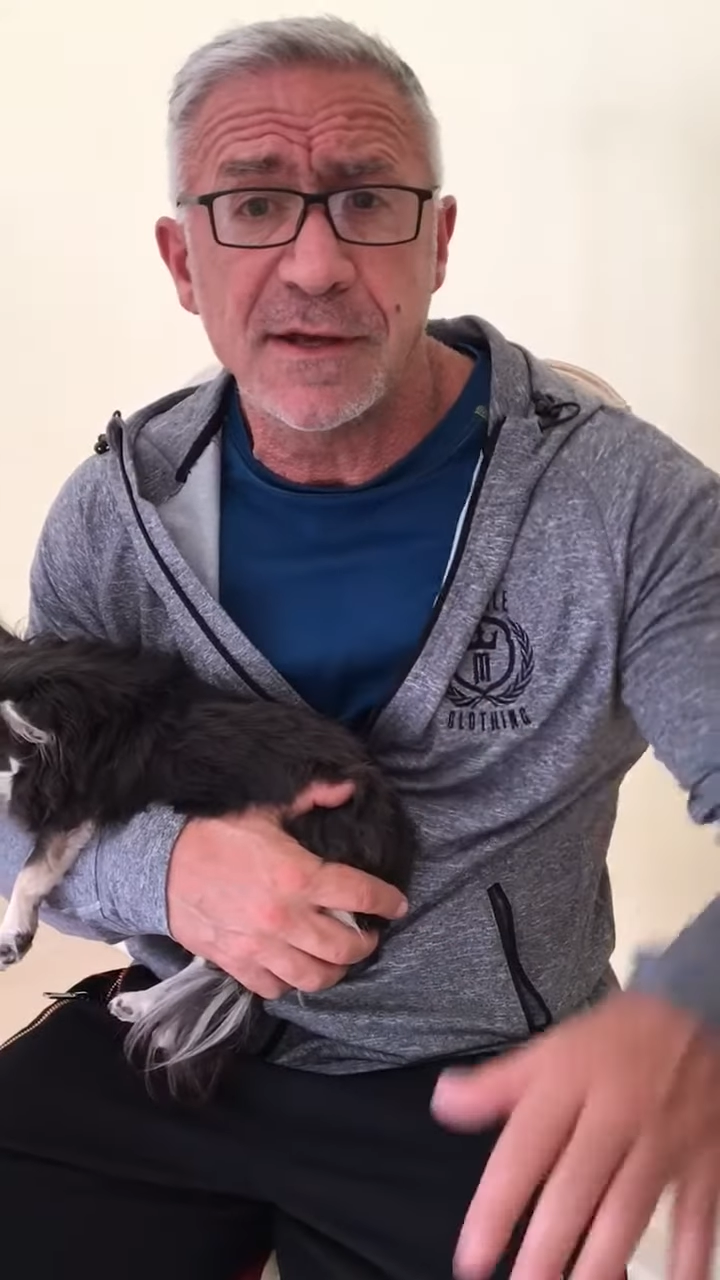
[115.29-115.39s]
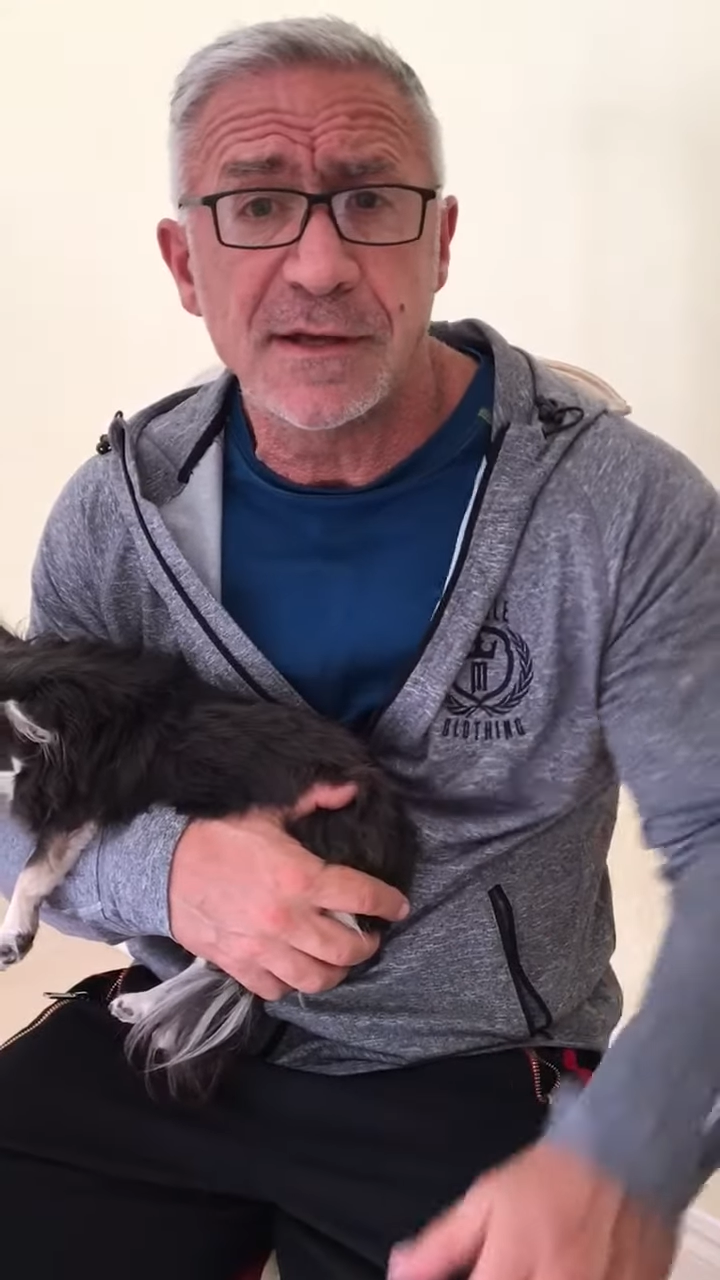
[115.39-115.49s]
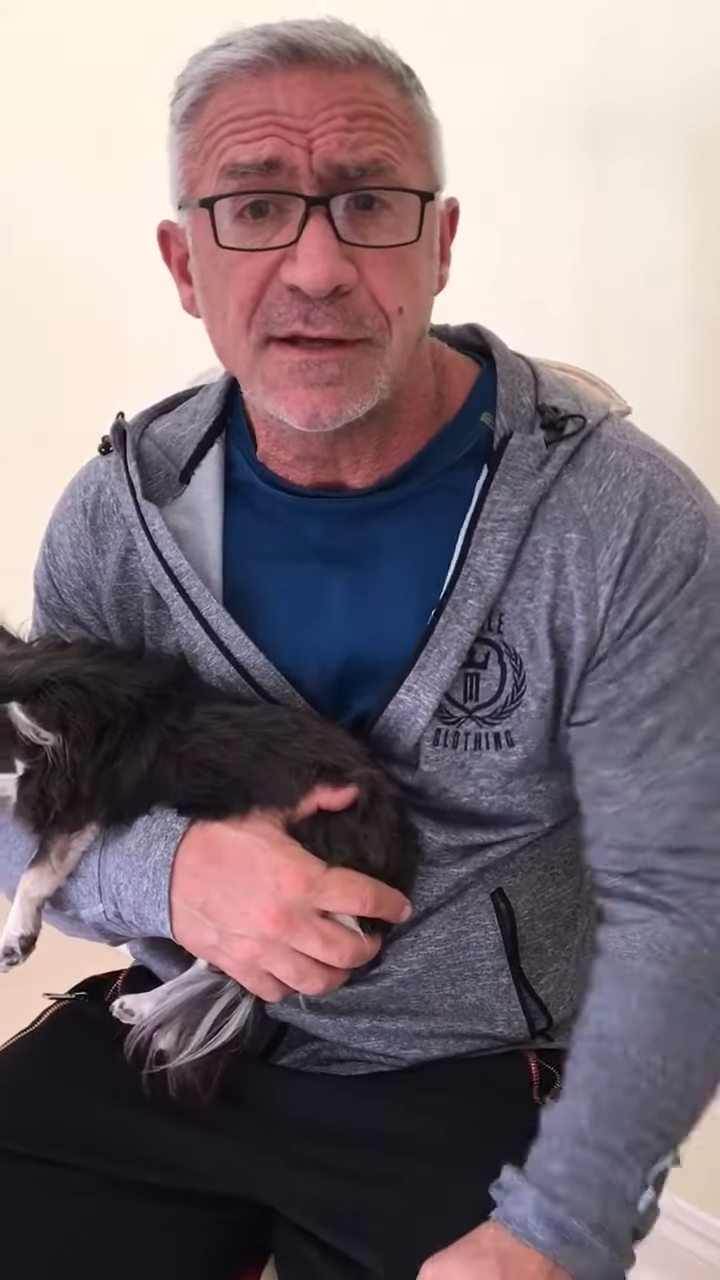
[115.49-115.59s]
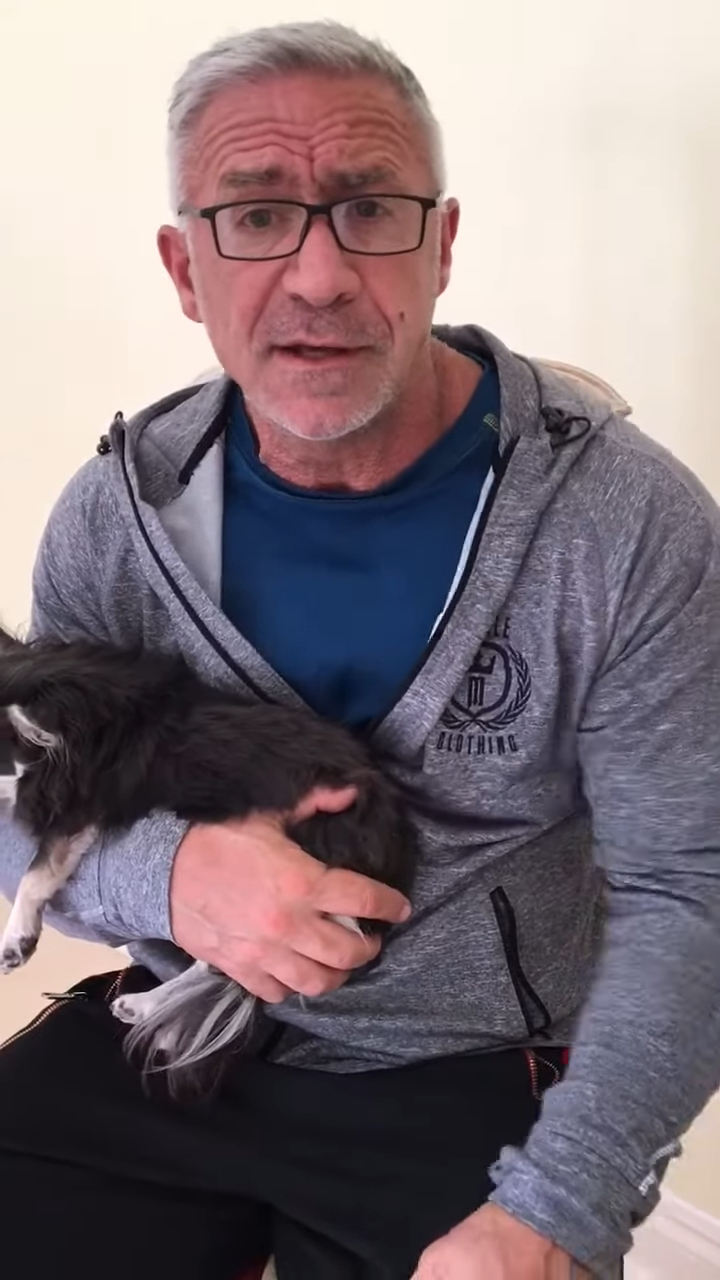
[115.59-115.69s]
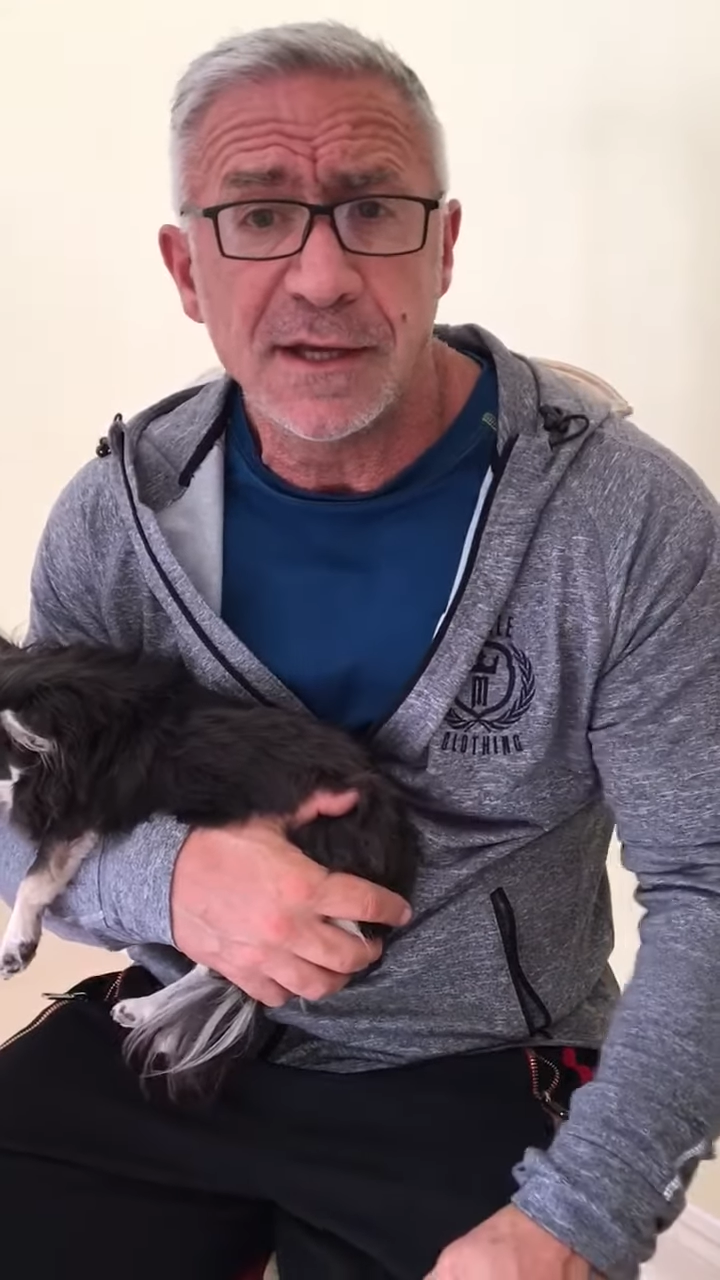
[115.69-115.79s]
it,
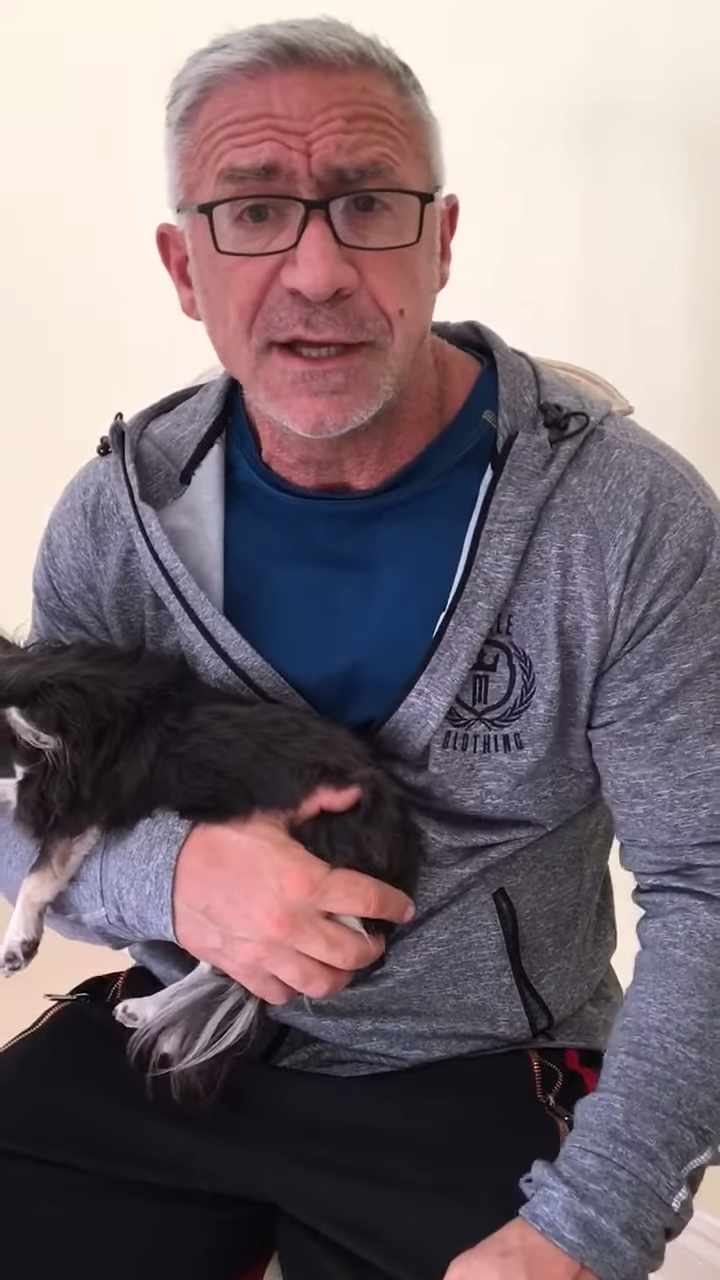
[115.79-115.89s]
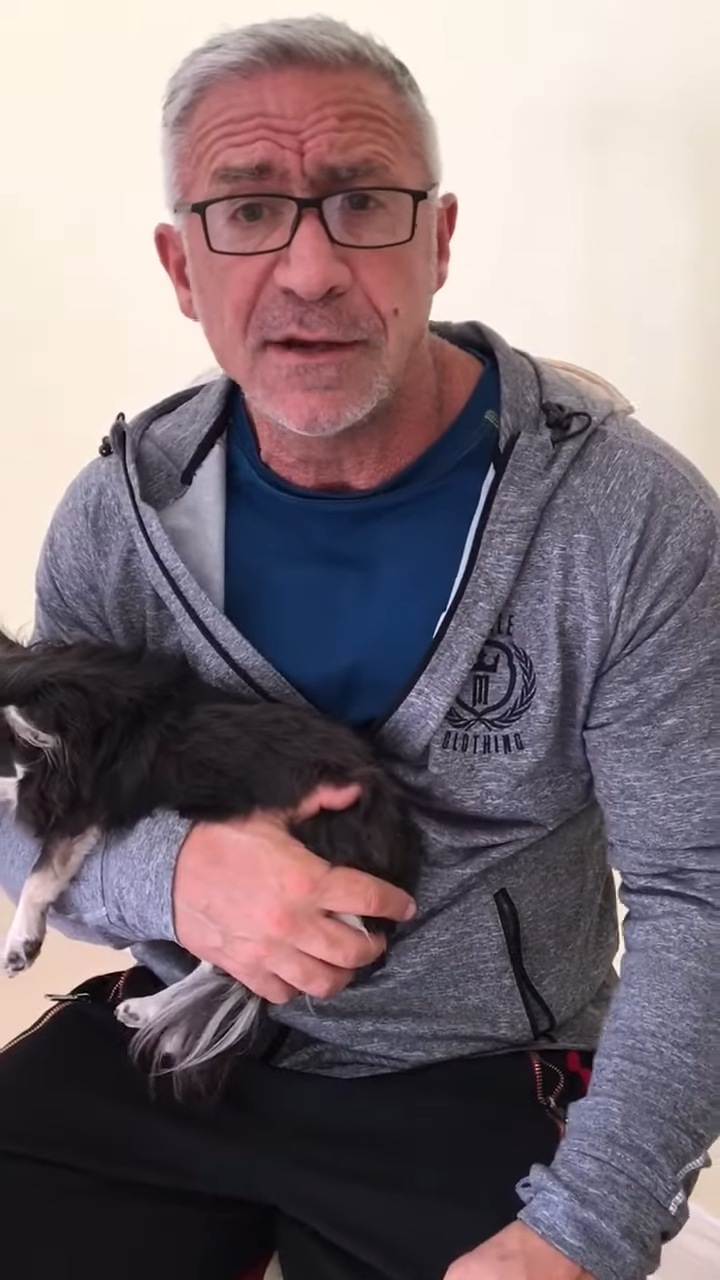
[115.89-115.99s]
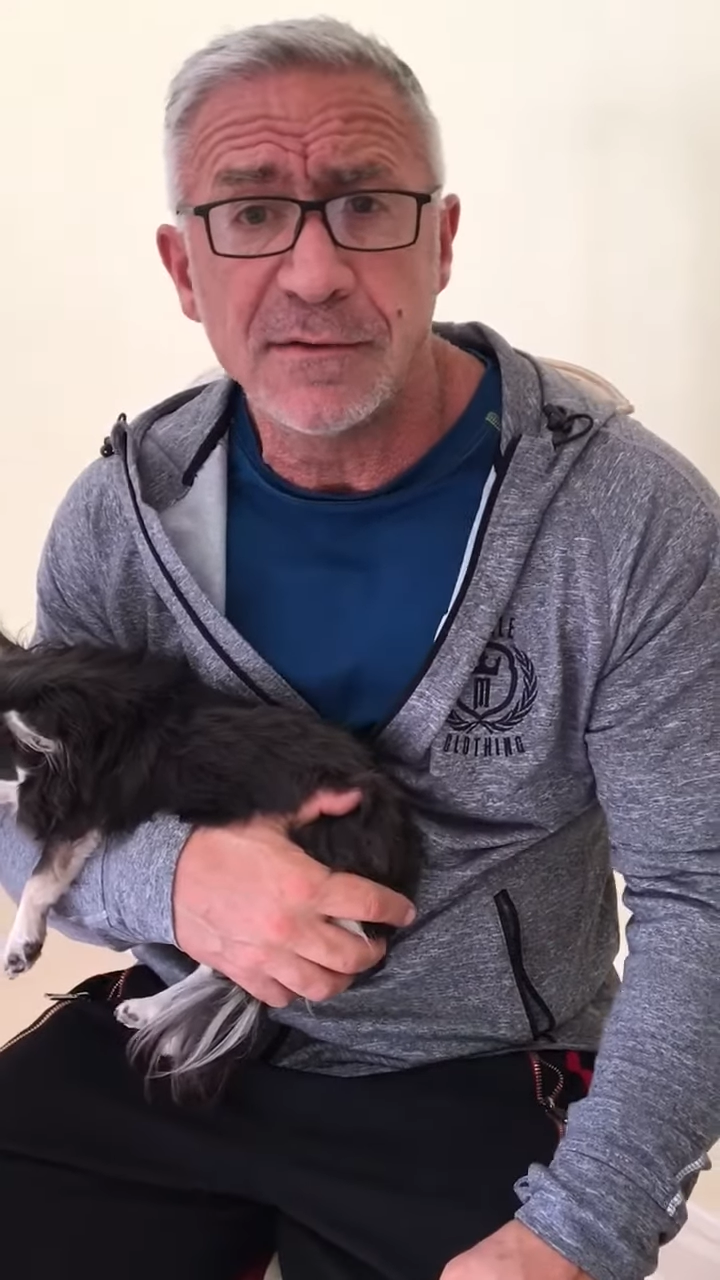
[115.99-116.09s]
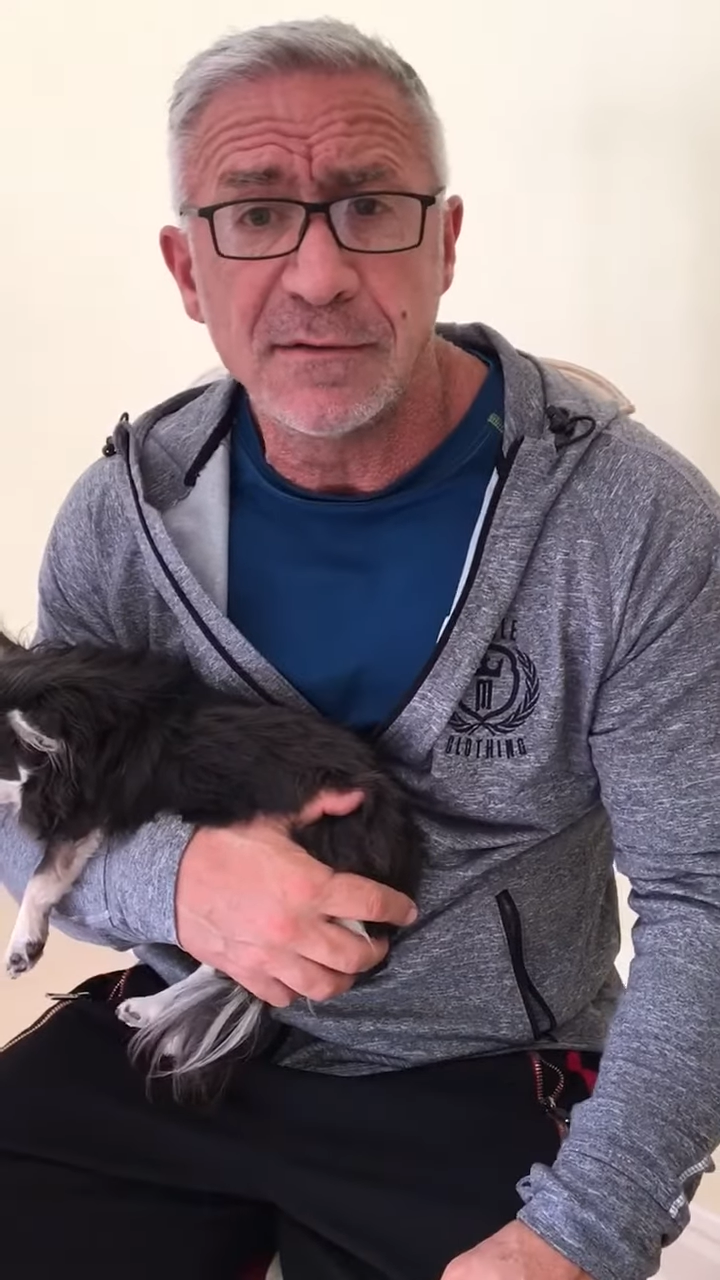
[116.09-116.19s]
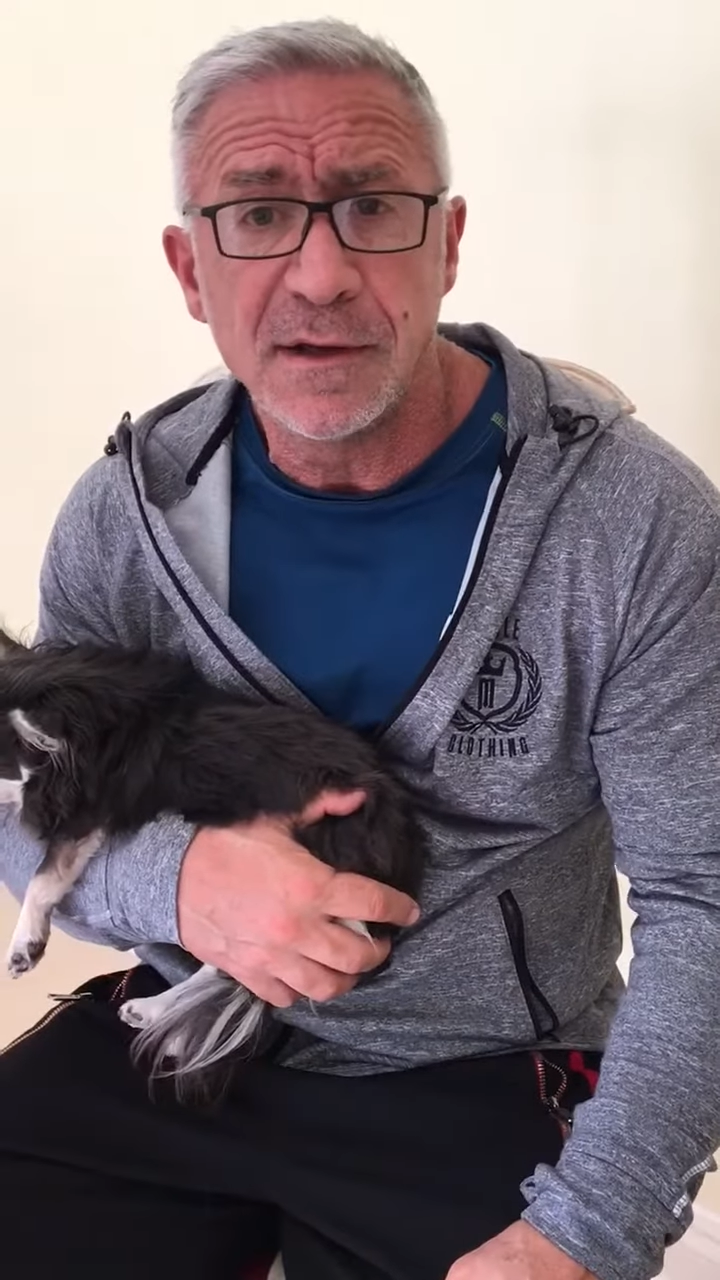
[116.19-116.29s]
you
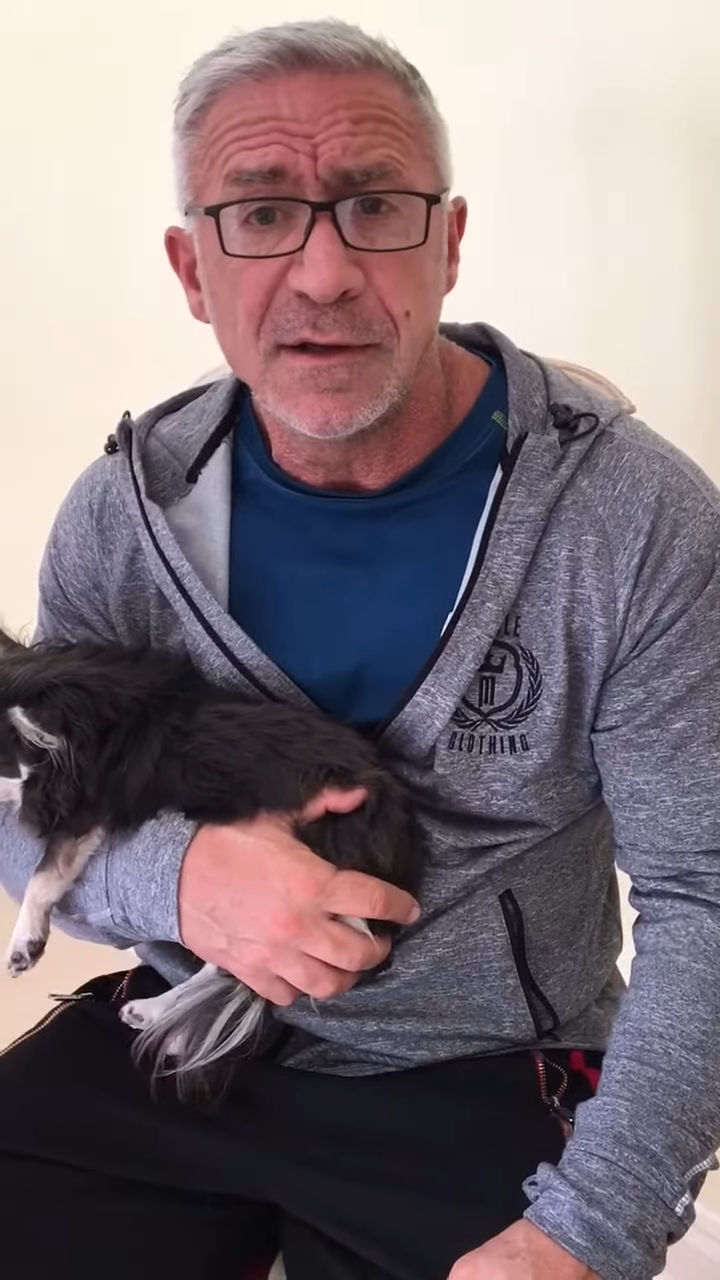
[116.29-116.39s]
know,